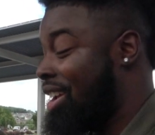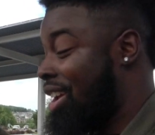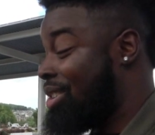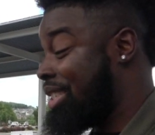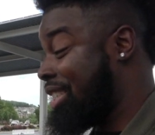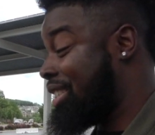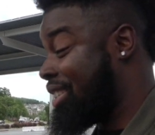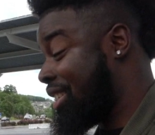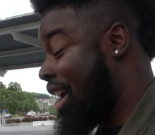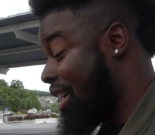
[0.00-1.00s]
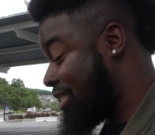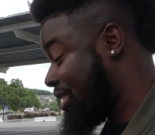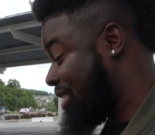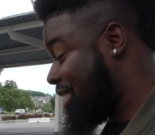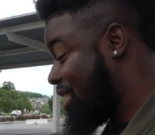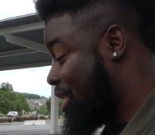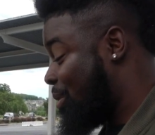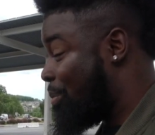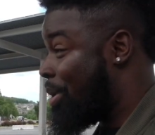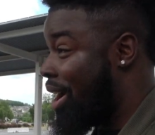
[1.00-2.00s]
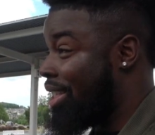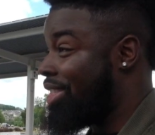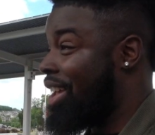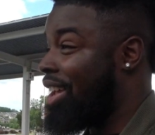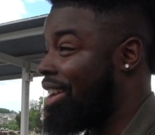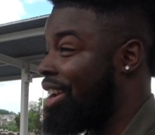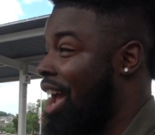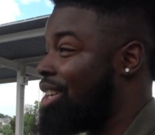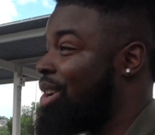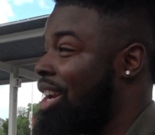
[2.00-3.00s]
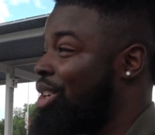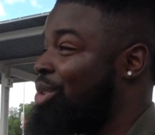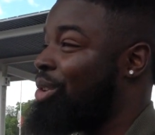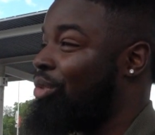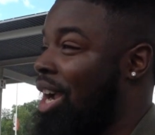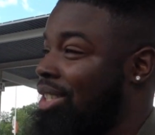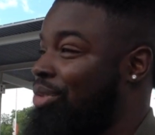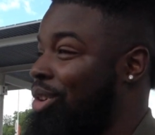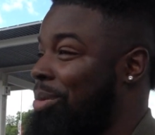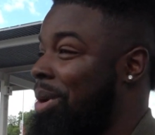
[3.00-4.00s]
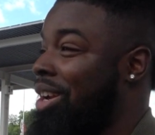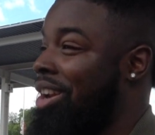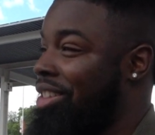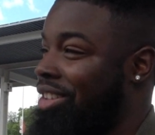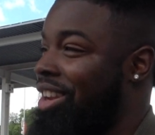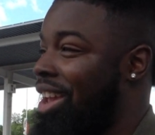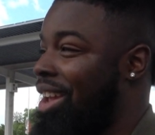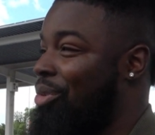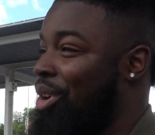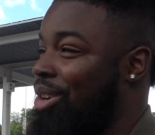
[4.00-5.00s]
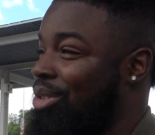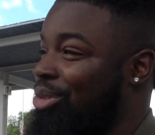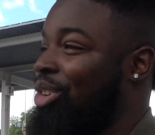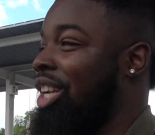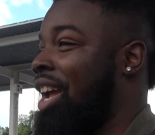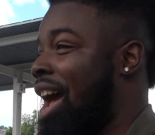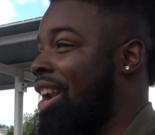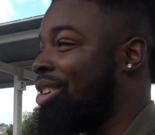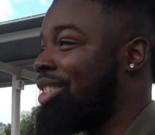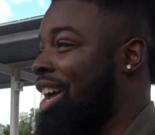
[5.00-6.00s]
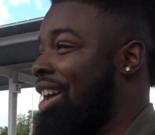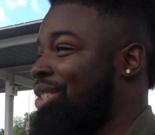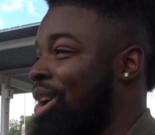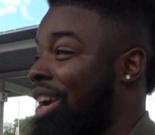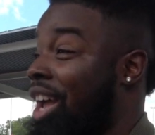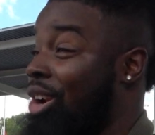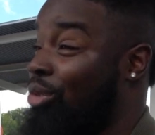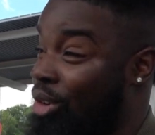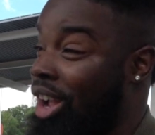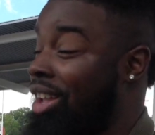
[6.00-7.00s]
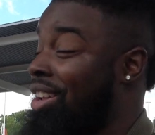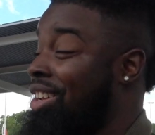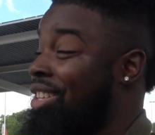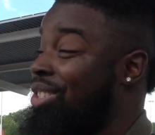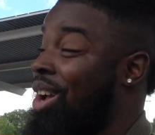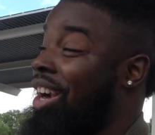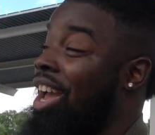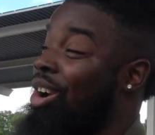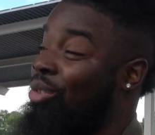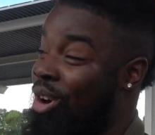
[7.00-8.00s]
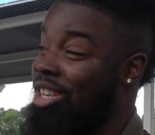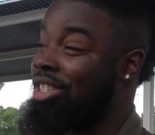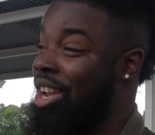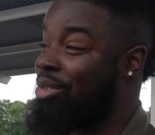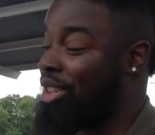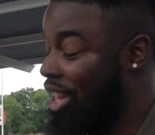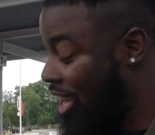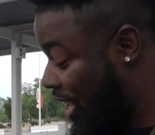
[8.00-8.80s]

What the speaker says: It was a success. But then I tried to do the rest of them another day when it was really hot outside, so I kind of rushed everything.